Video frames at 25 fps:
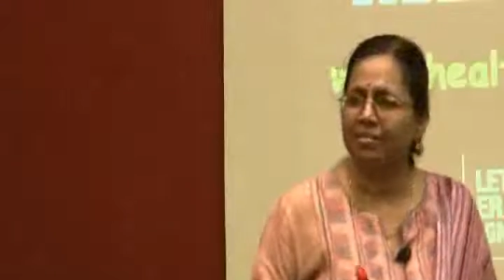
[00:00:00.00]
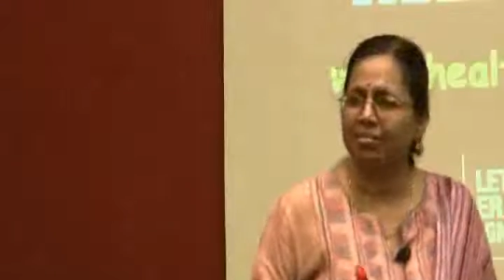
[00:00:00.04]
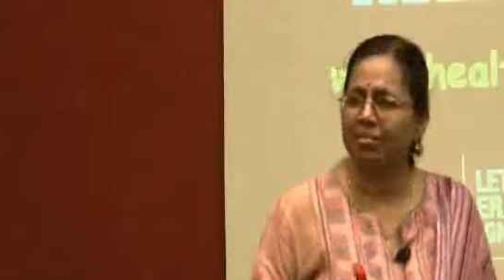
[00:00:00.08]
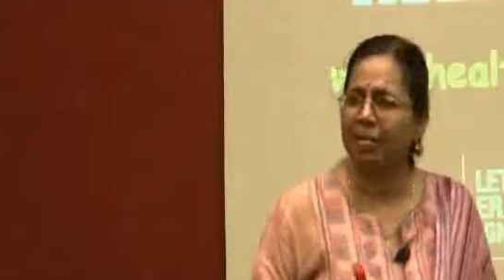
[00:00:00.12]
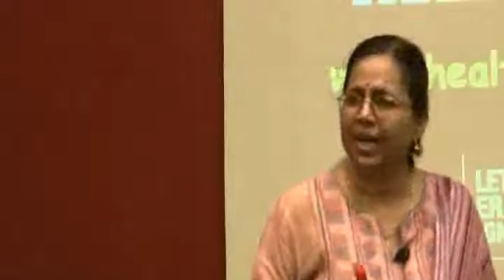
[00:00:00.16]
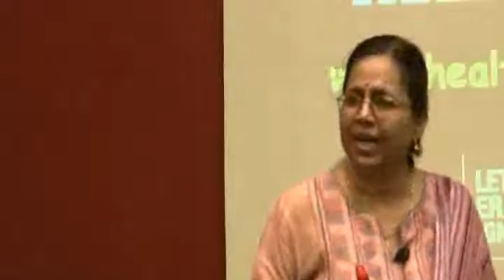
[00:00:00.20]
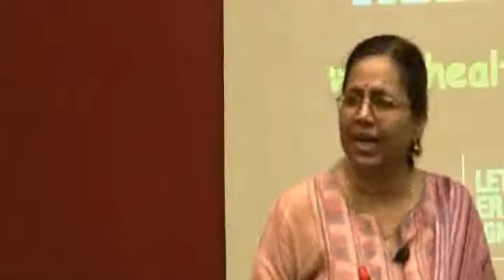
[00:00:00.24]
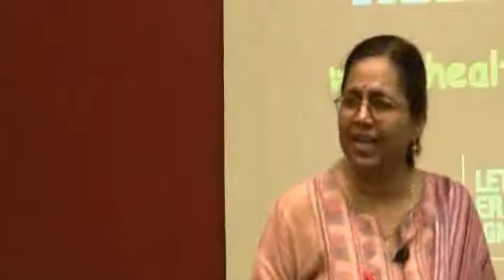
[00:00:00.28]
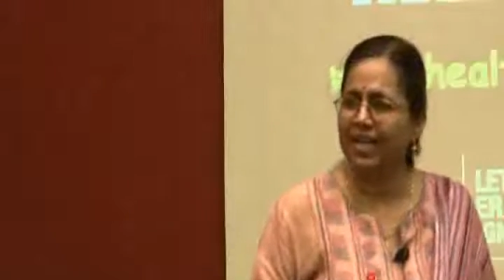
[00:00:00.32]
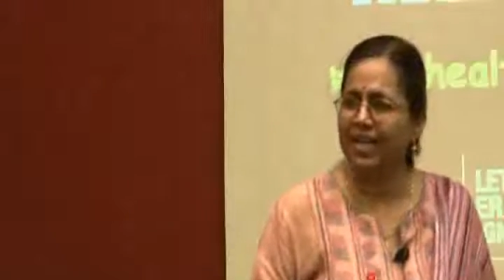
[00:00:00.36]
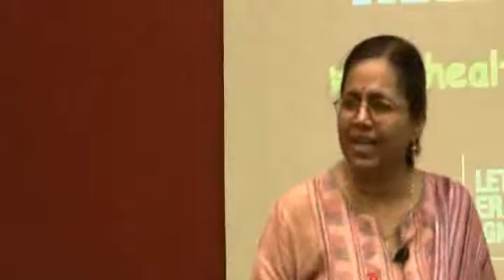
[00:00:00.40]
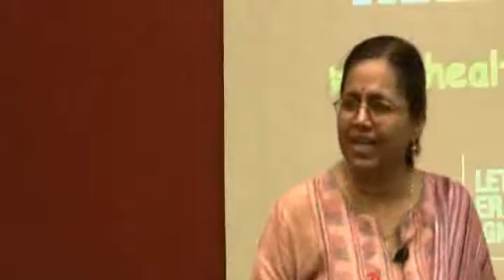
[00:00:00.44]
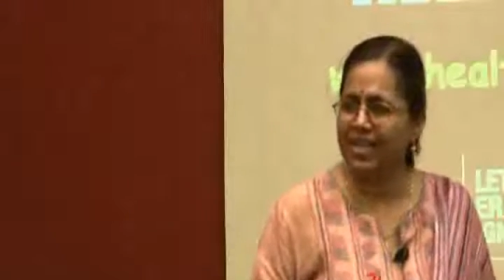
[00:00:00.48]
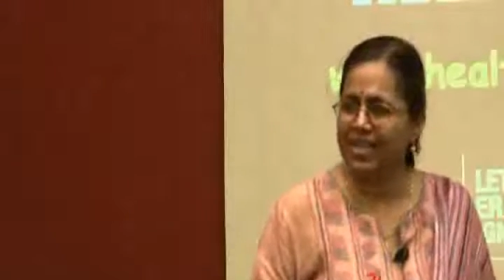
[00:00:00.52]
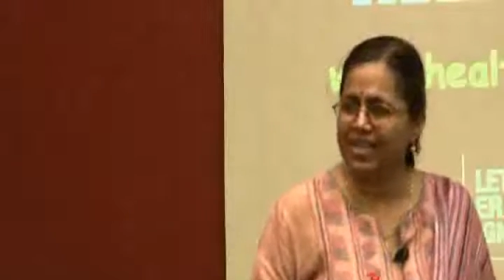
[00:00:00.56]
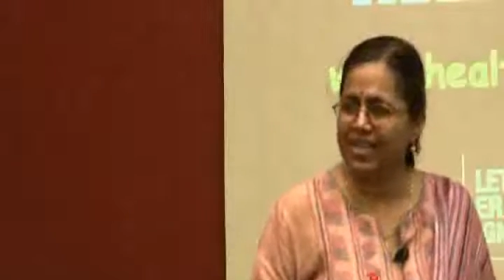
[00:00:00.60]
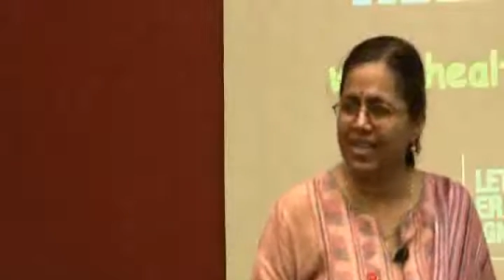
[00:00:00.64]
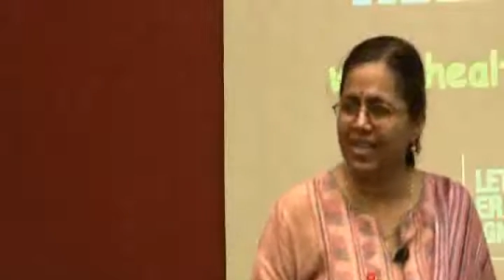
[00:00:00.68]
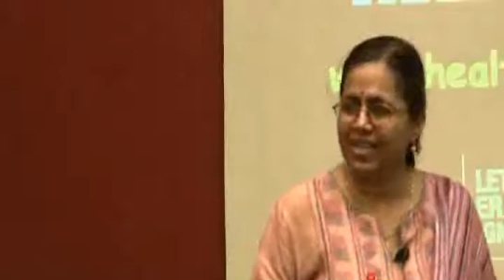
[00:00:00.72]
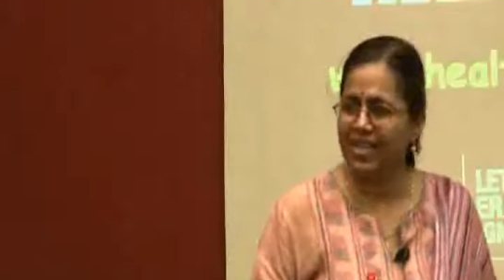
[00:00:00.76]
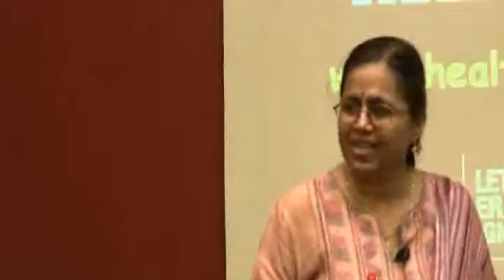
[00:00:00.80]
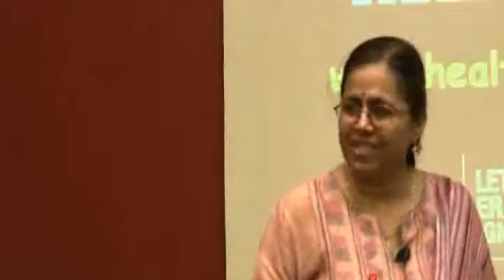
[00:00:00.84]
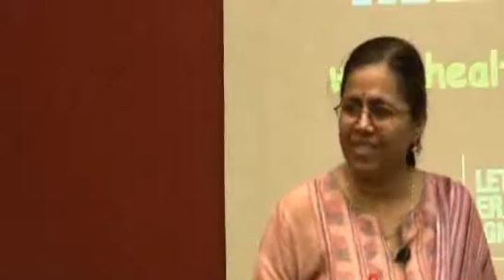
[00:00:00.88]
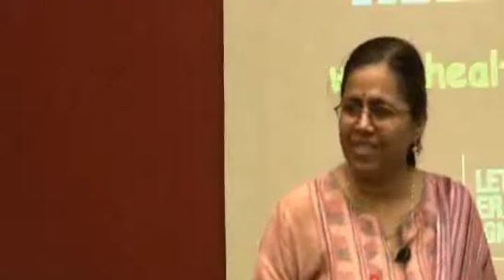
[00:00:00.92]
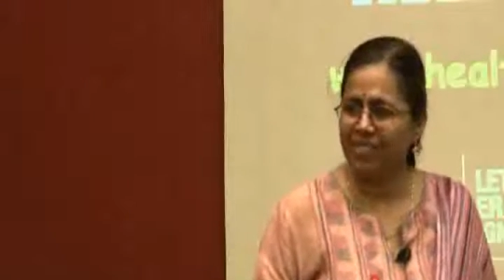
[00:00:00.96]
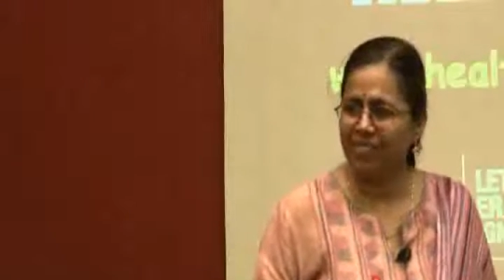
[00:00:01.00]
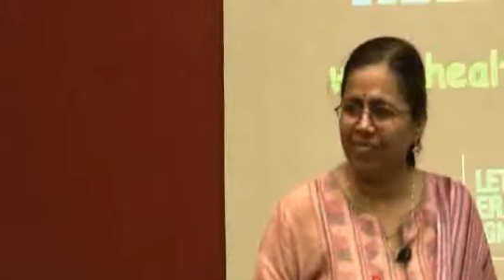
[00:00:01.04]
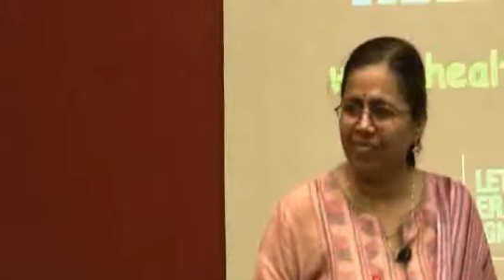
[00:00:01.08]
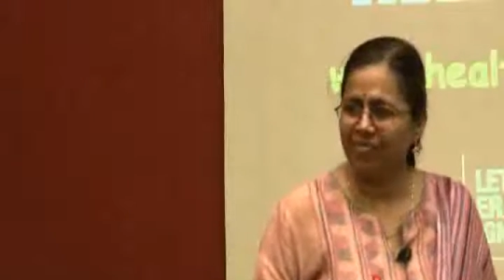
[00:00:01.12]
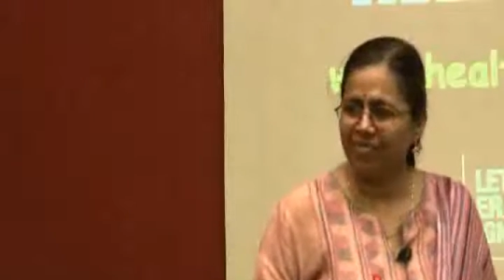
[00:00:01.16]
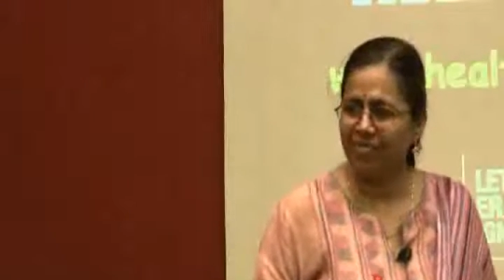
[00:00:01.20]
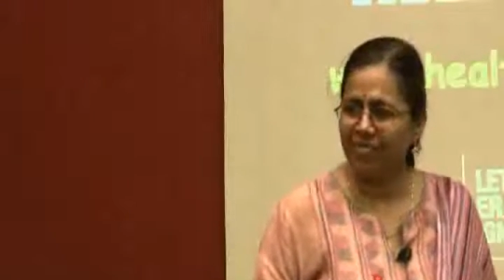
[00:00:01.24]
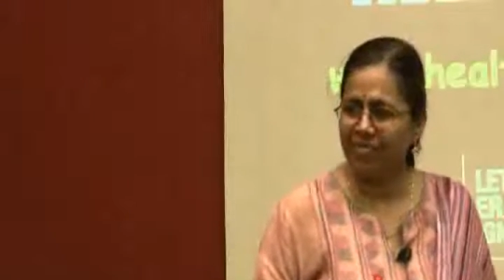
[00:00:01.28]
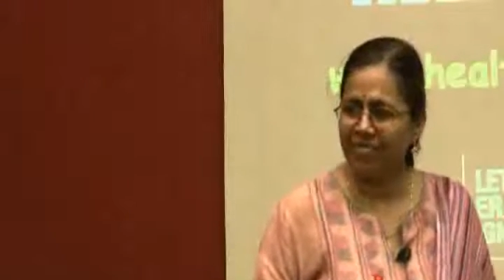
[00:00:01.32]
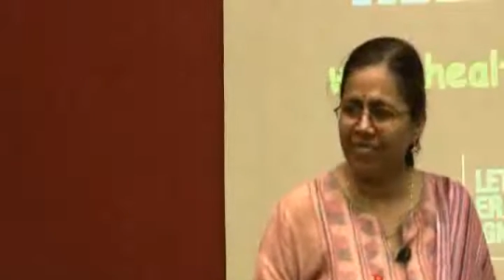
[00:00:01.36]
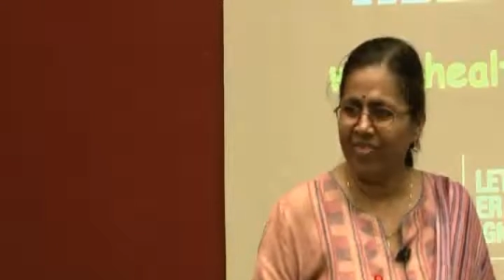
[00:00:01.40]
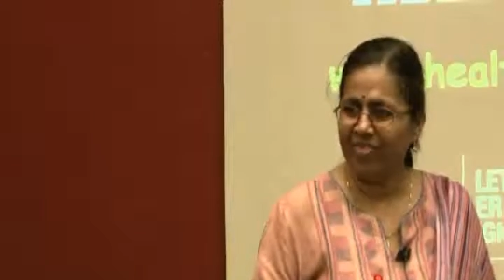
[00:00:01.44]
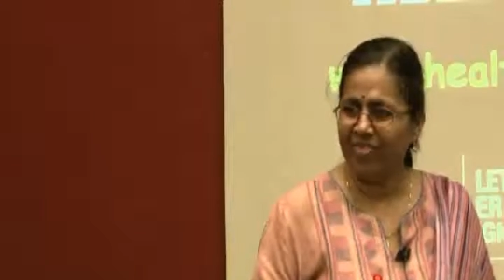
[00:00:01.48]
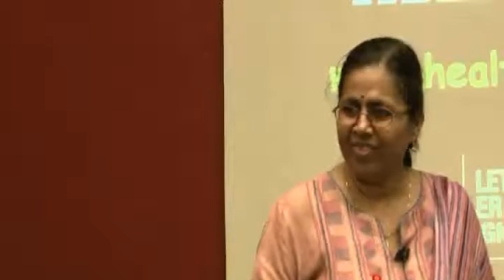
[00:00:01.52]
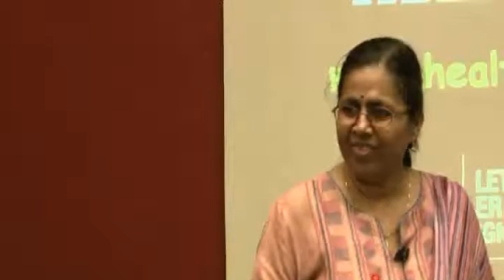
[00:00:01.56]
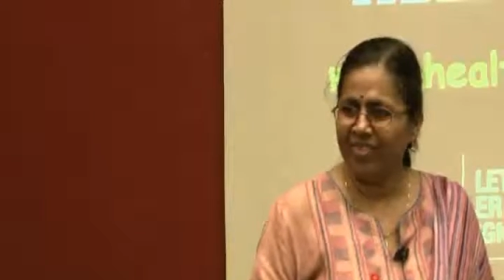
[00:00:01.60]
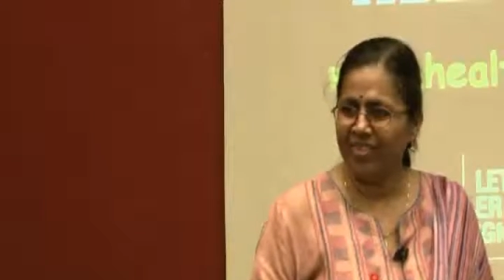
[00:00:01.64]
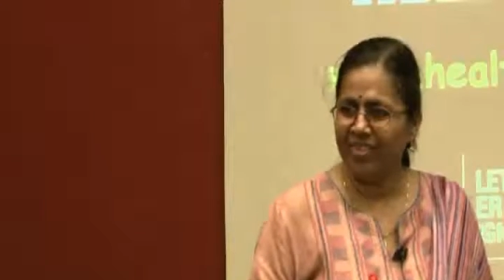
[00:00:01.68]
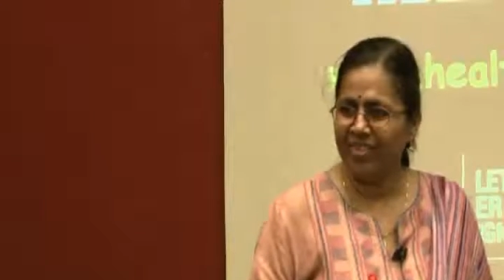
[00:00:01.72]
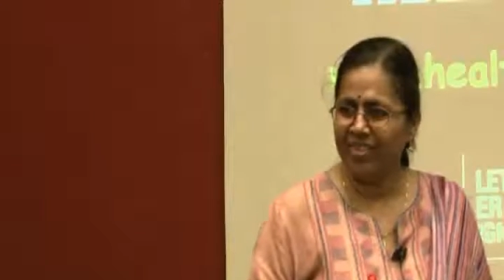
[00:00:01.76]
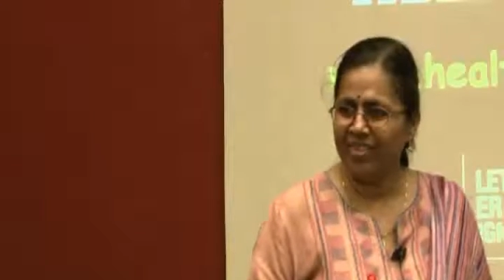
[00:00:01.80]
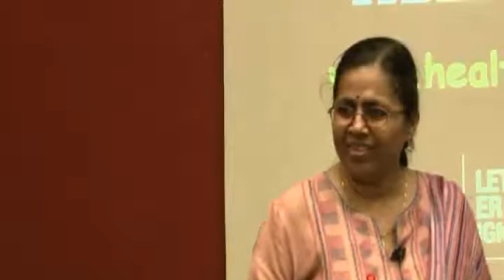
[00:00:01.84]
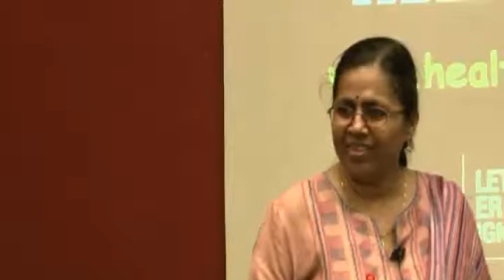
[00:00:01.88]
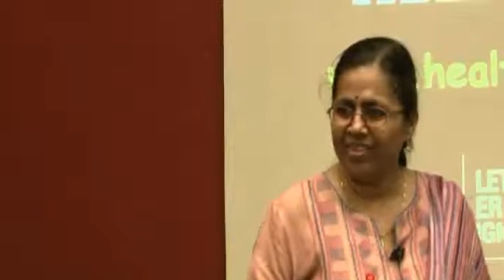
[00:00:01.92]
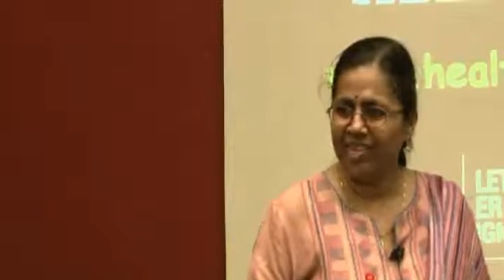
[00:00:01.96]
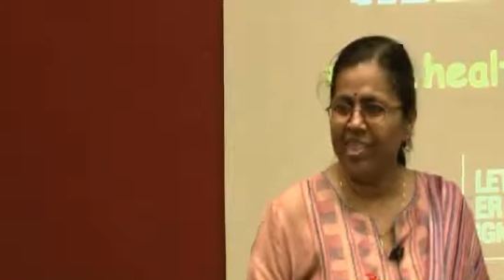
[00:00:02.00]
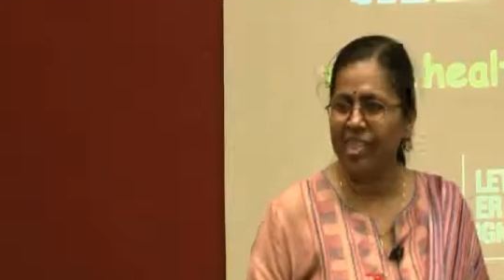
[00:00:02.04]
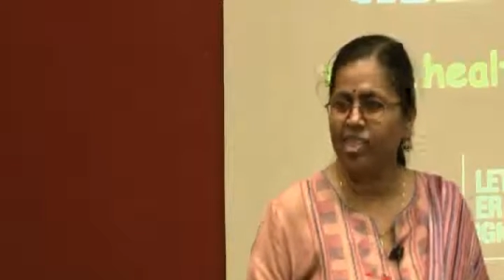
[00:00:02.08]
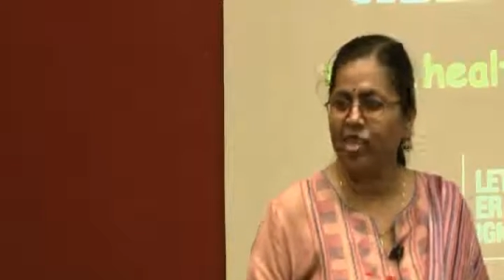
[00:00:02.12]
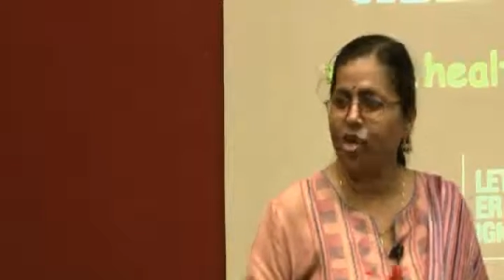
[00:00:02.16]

mind as yet. There